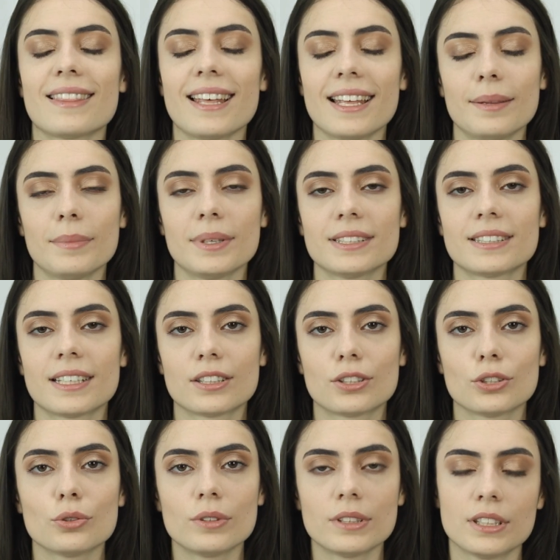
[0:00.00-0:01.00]
That means
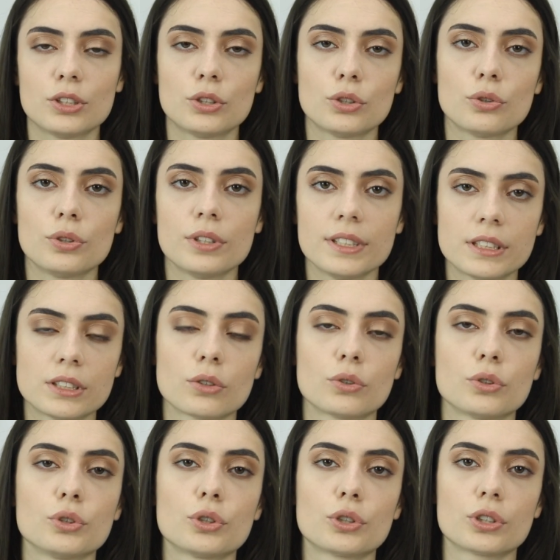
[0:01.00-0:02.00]
that you'll need to list
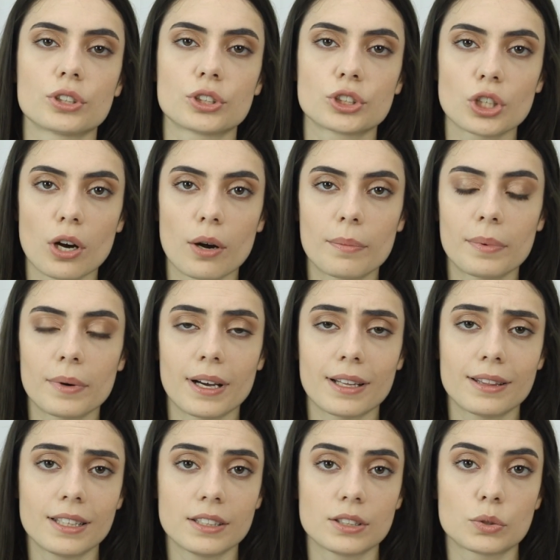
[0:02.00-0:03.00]
on your shop
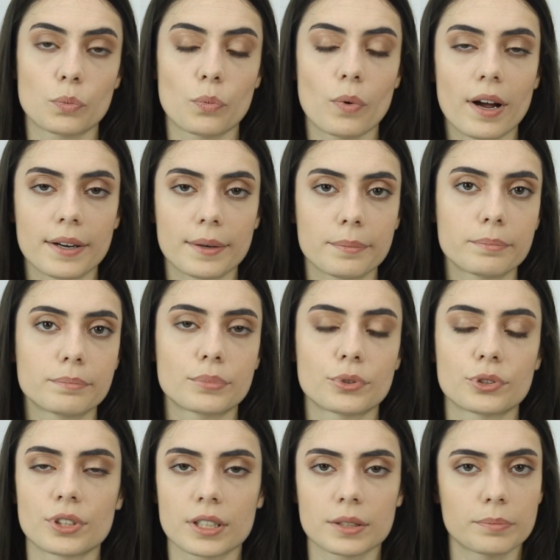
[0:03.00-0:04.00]
at least one
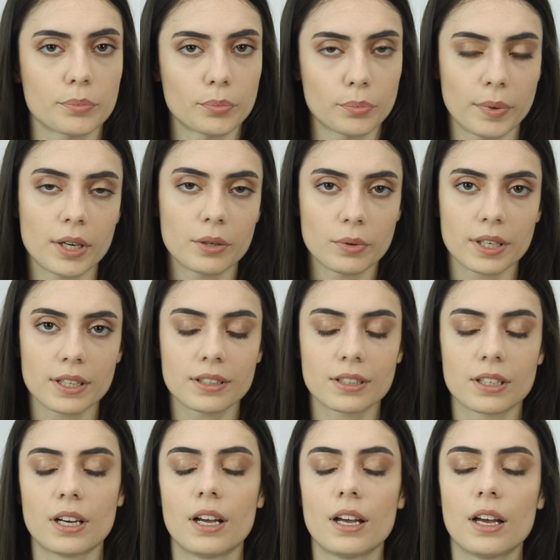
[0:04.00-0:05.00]
product per week,